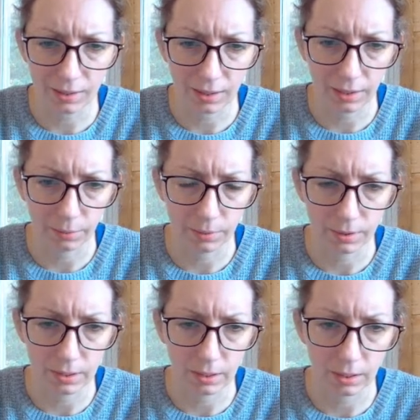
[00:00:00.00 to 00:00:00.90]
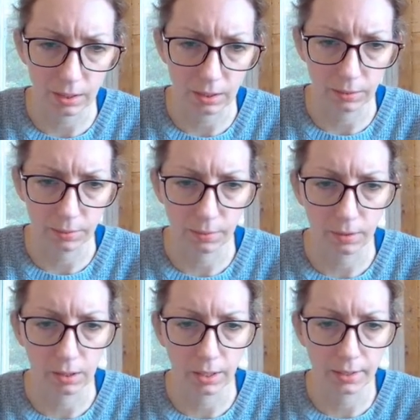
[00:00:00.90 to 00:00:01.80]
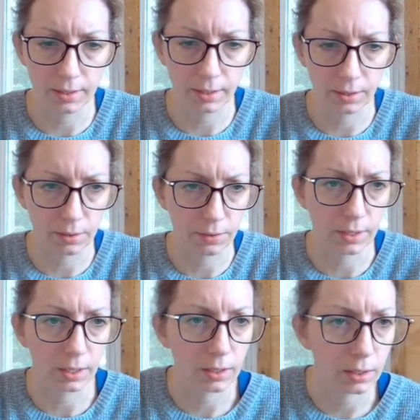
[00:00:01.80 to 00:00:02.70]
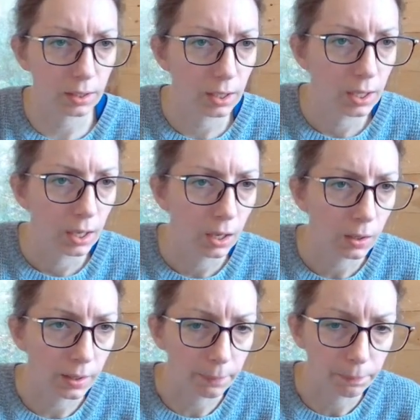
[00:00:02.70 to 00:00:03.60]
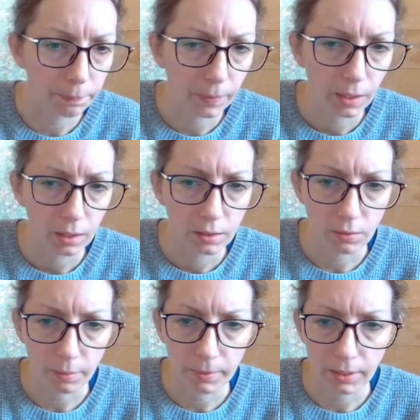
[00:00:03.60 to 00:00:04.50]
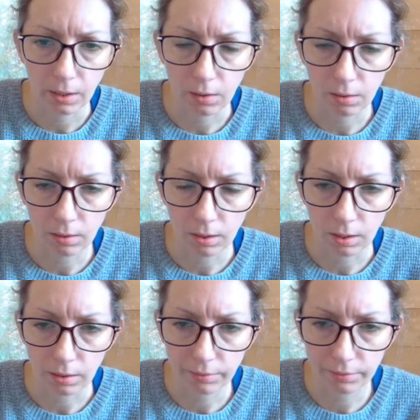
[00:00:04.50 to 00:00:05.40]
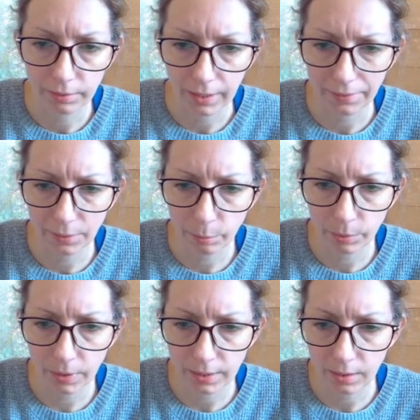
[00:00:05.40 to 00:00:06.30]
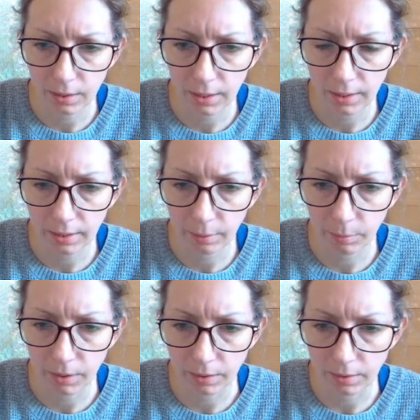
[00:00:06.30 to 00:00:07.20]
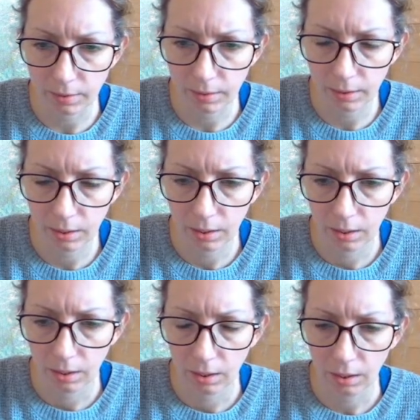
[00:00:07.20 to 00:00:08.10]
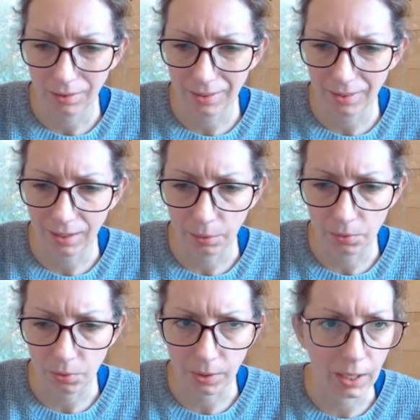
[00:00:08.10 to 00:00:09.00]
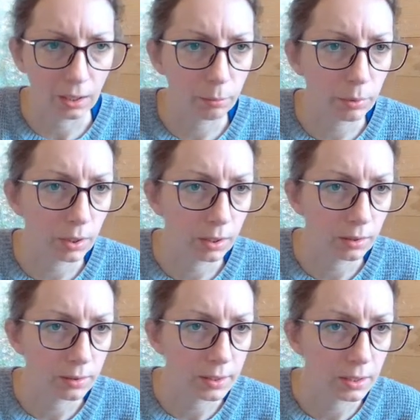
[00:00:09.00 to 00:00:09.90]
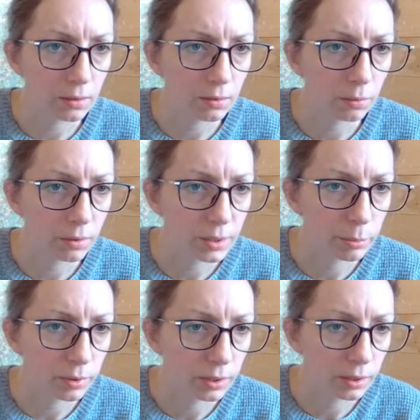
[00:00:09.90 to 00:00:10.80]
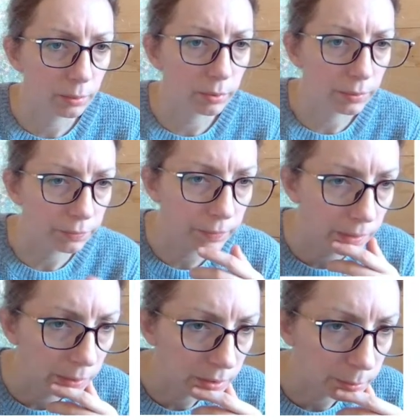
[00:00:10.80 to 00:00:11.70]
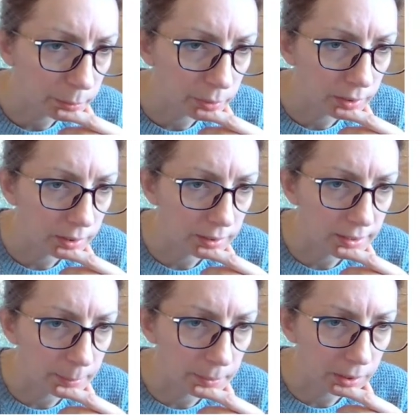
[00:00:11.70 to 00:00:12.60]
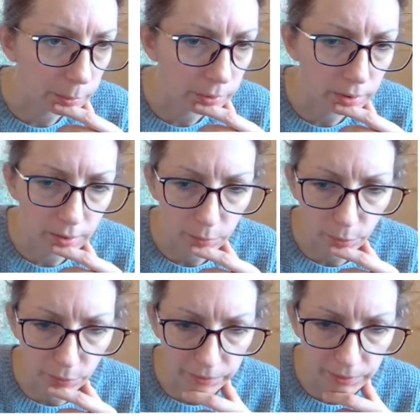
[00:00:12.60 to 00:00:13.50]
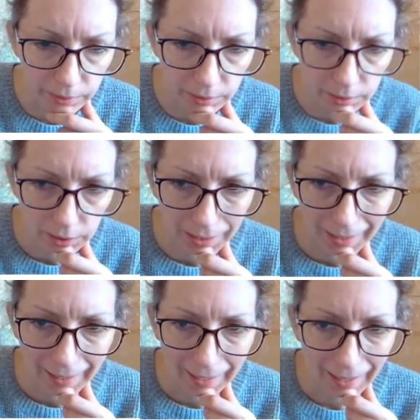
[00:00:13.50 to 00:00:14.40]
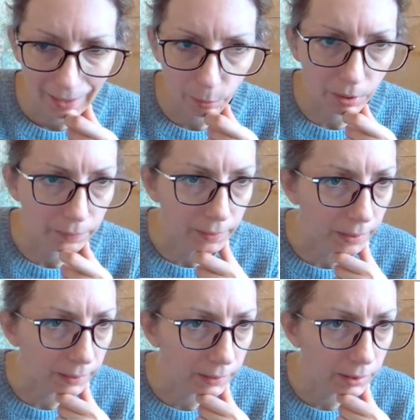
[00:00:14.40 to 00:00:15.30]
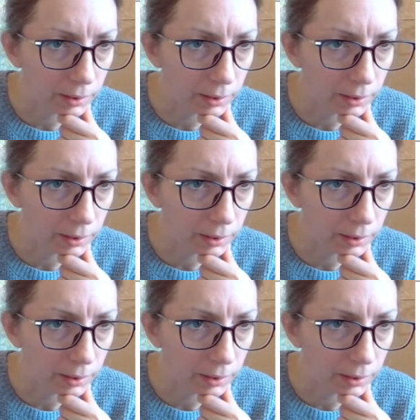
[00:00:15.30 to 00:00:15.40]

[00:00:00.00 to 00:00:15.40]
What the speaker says: and that was the, those were the lines that intersected. Okay, so I'm in the all off. I haven't put this on anything because it's an outdoor canopy and I honestly don't know what to put it on, but you know, let me put it on something. I'll put it on roof. How about that?